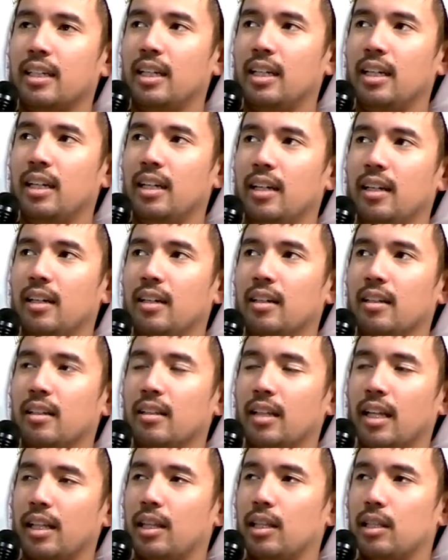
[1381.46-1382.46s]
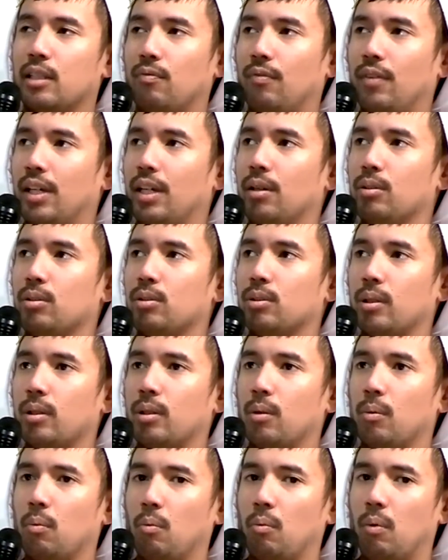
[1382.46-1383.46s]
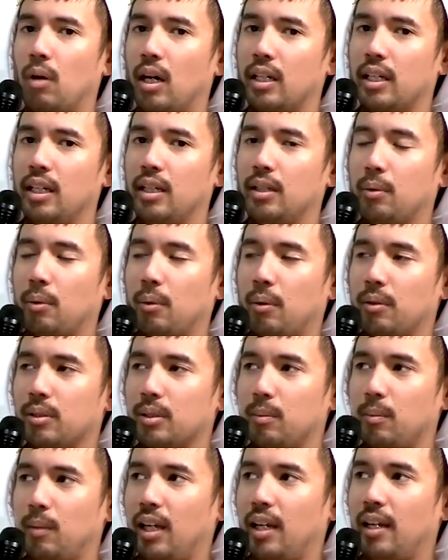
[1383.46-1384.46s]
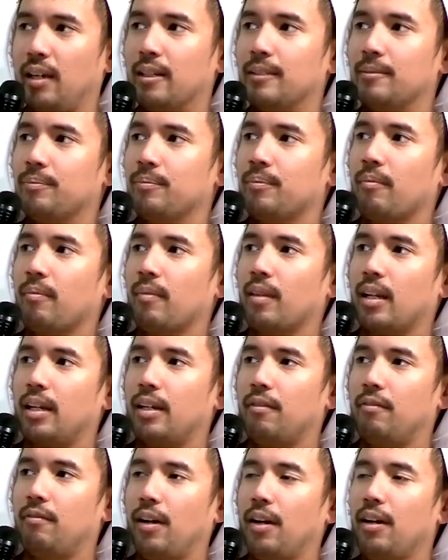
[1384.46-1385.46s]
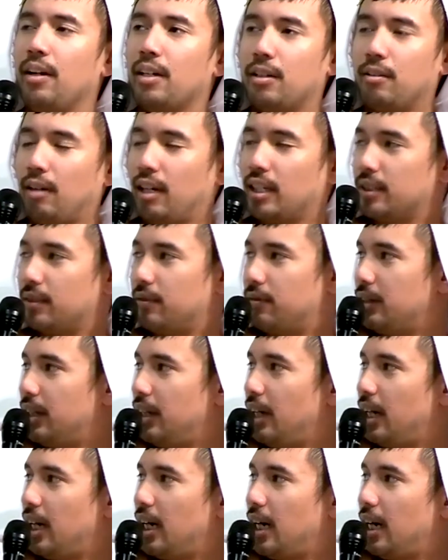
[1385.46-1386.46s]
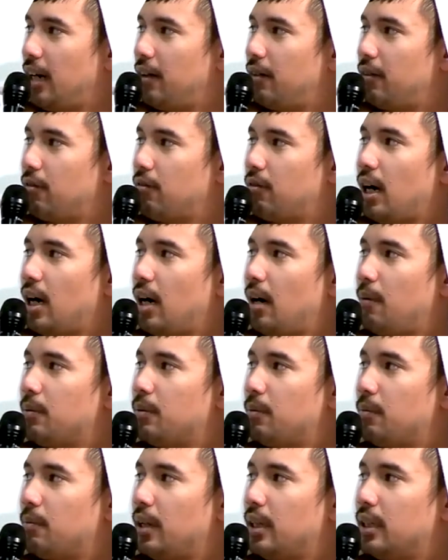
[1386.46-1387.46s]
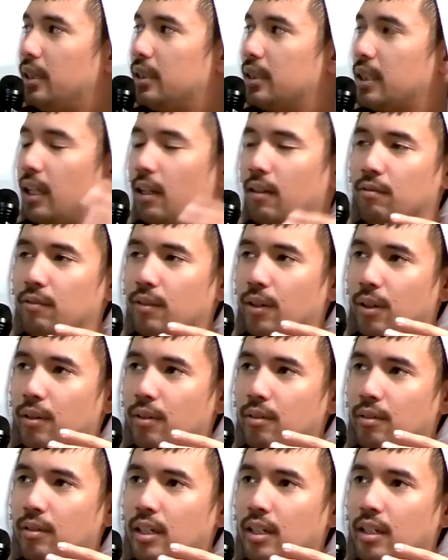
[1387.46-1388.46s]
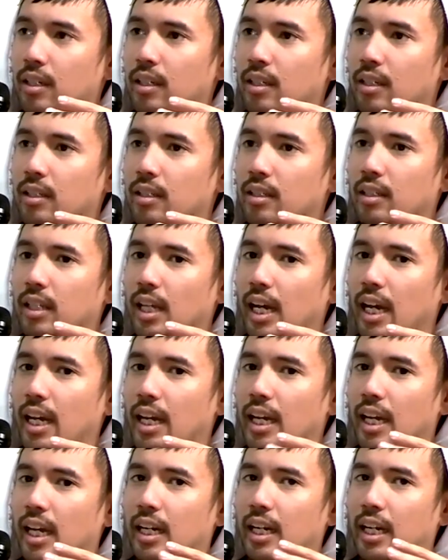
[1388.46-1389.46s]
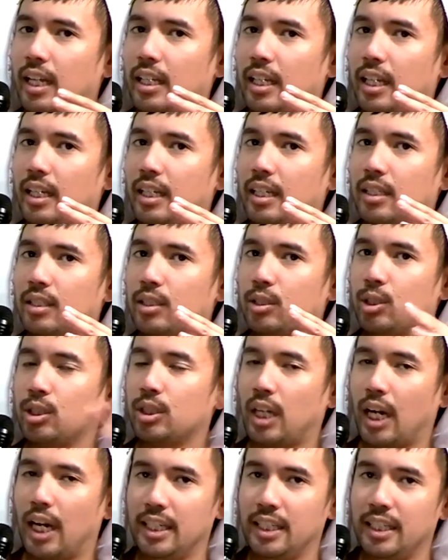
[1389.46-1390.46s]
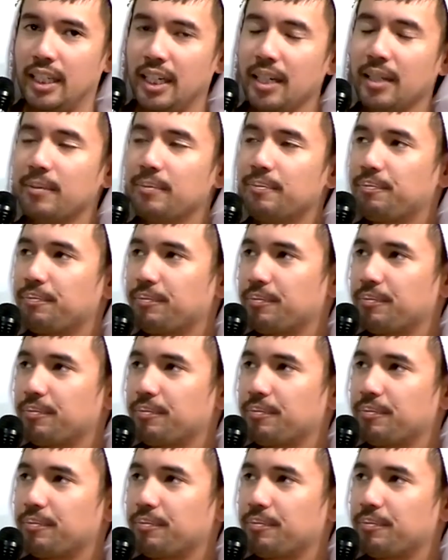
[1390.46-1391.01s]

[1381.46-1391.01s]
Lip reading: he, like, this figure started walking towards me, like, very aggressively. And I grabbed my cell phone light, and I, like, shined it.